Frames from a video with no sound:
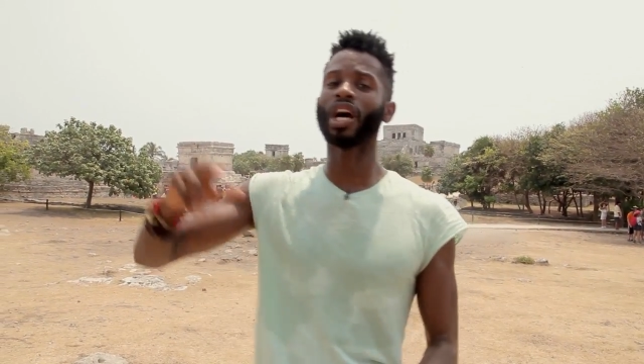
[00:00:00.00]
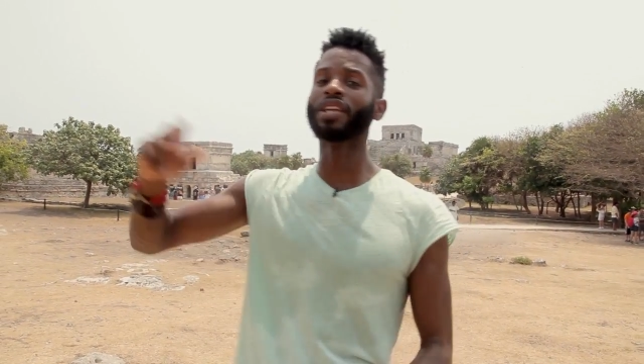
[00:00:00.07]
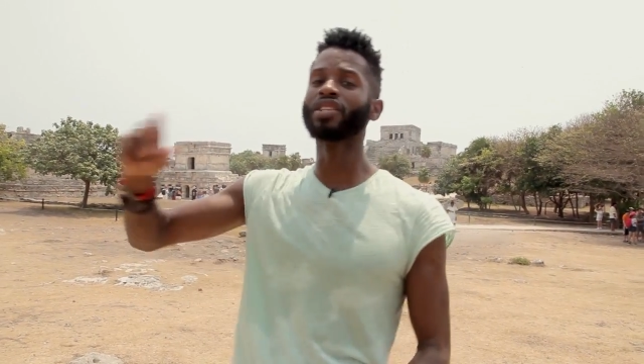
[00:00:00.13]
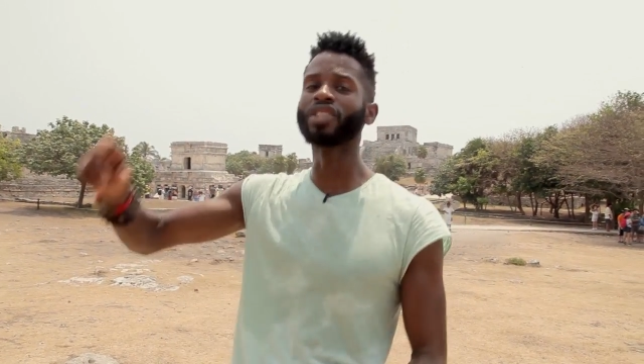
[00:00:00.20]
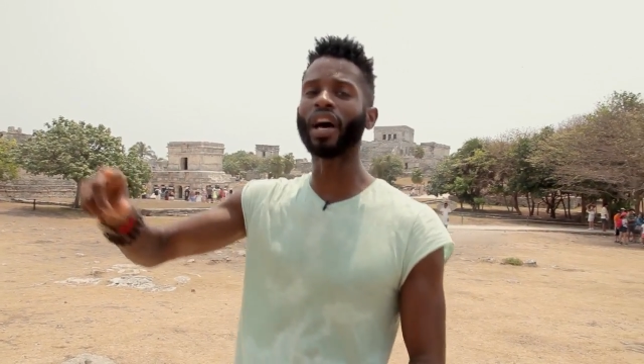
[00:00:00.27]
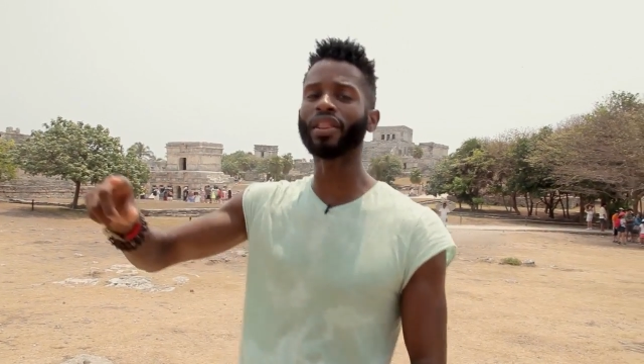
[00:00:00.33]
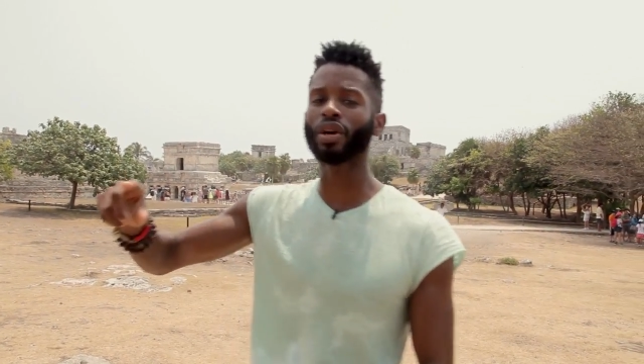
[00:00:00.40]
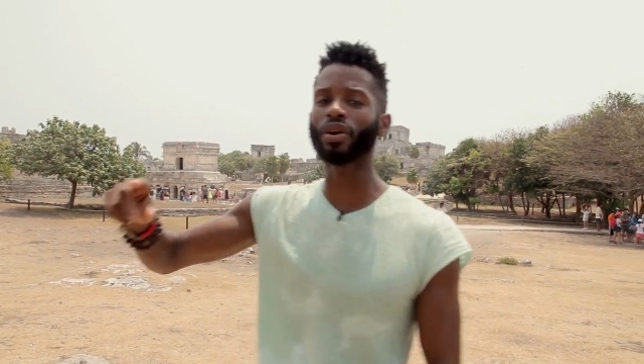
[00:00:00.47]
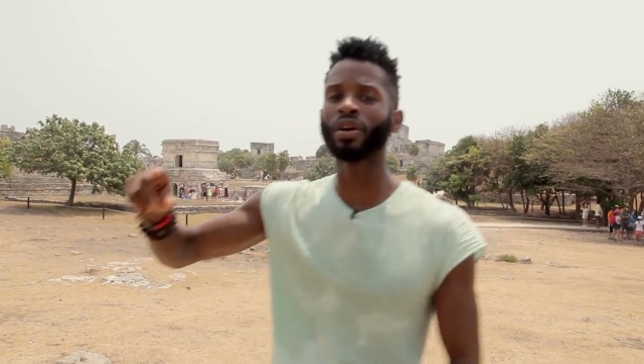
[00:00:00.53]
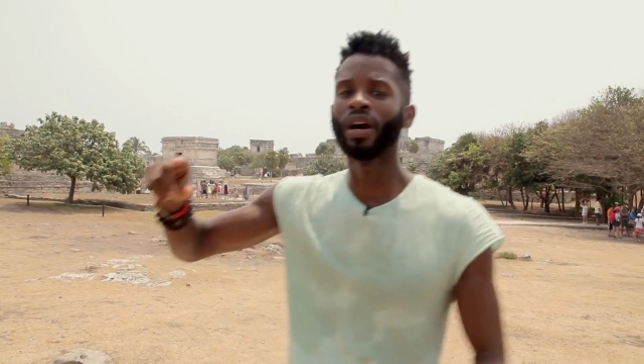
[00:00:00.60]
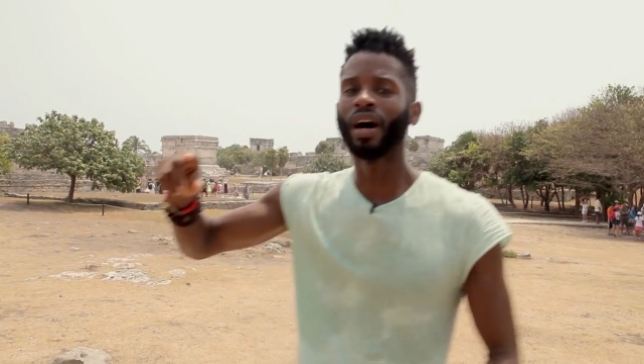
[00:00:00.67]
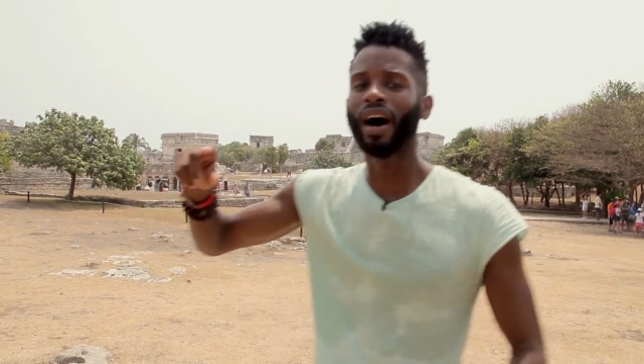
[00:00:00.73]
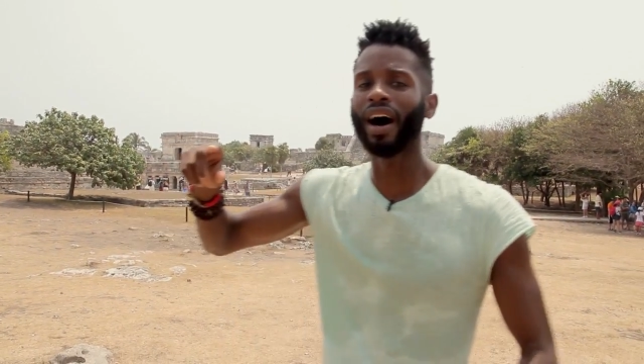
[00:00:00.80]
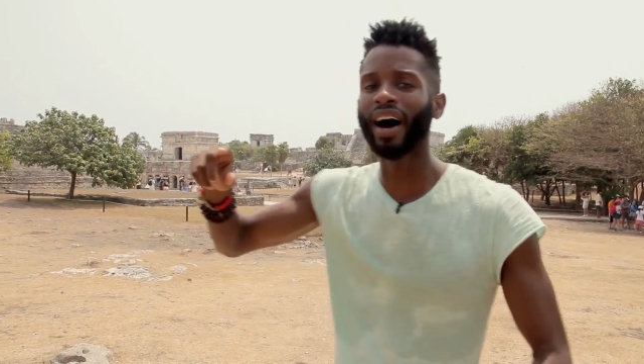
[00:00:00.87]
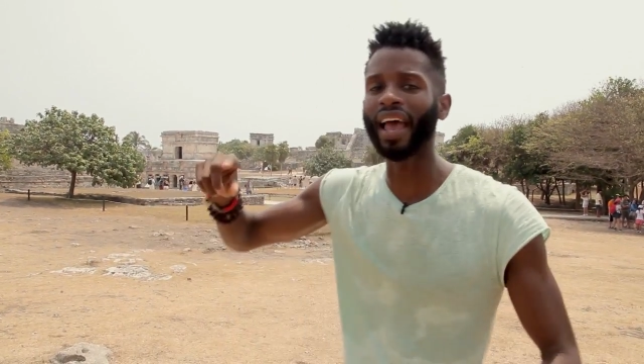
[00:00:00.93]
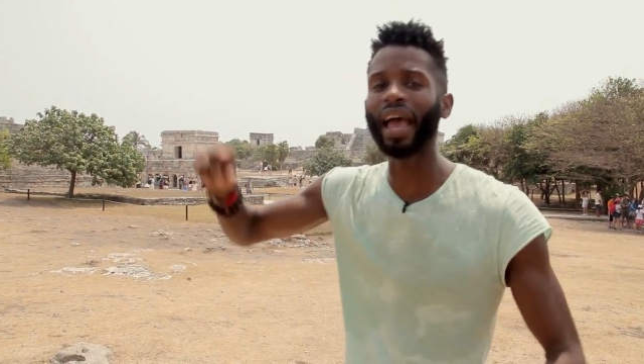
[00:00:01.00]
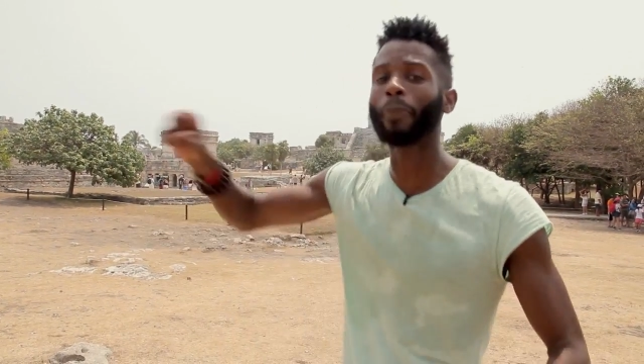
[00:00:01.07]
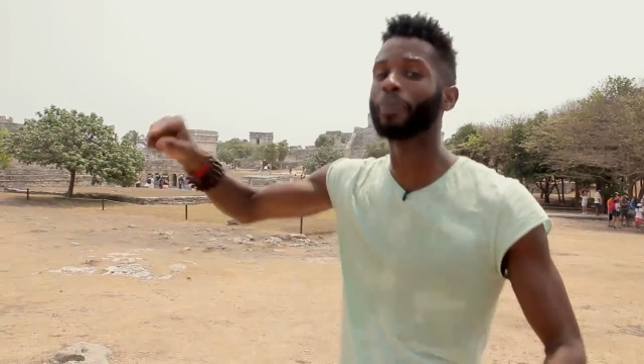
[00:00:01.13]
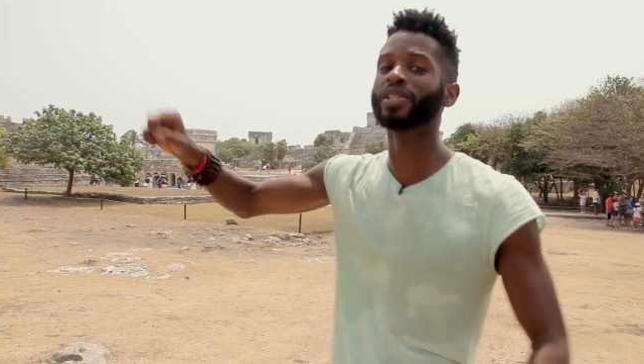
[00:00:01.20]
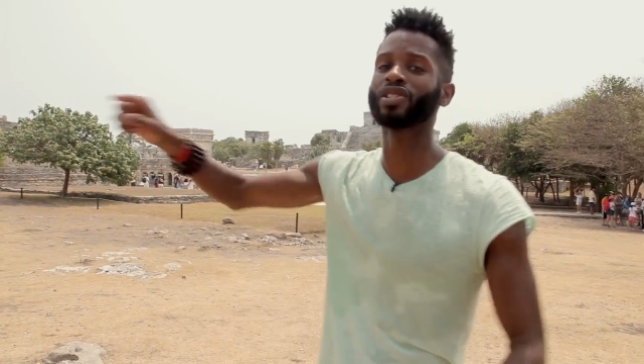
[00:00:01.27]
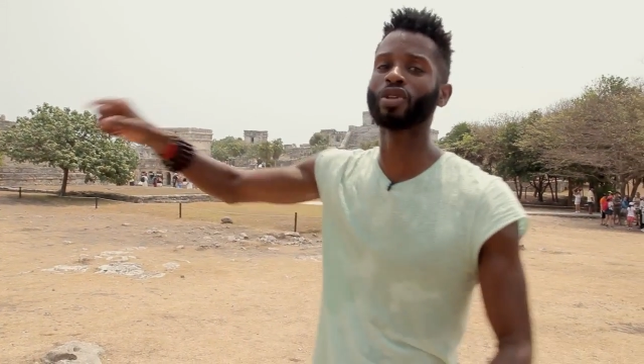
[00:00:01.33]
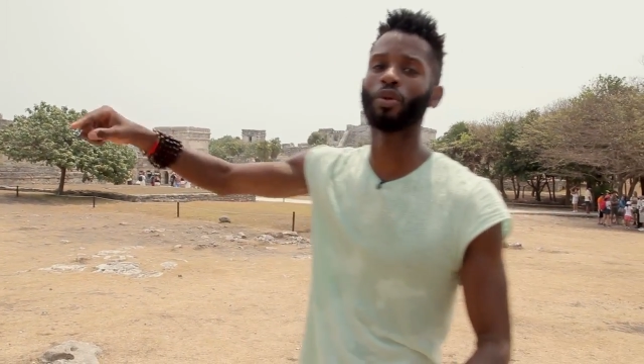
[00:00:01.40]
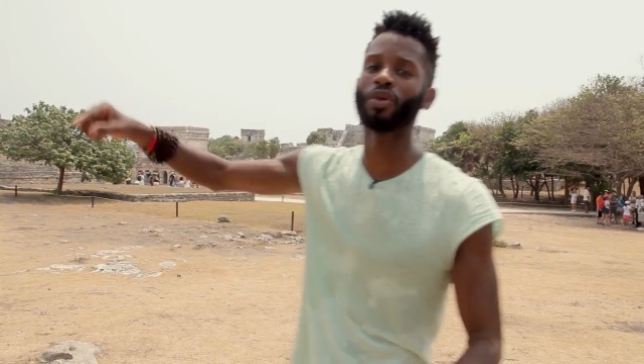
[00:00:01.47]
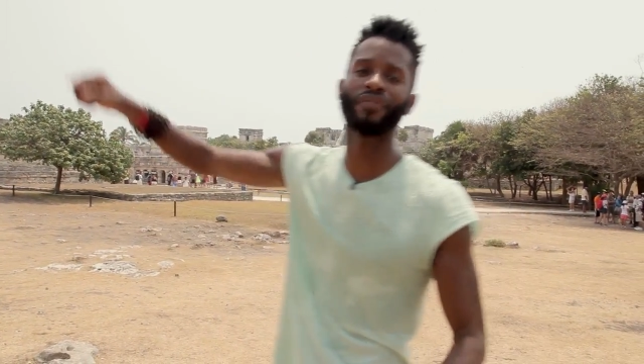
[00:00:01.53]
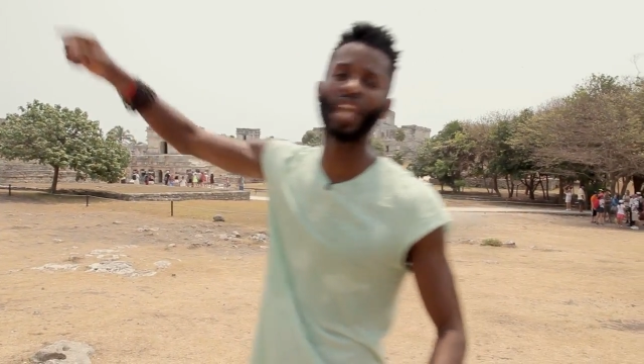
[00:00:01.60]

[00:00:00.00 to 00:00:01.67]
another uh, episode of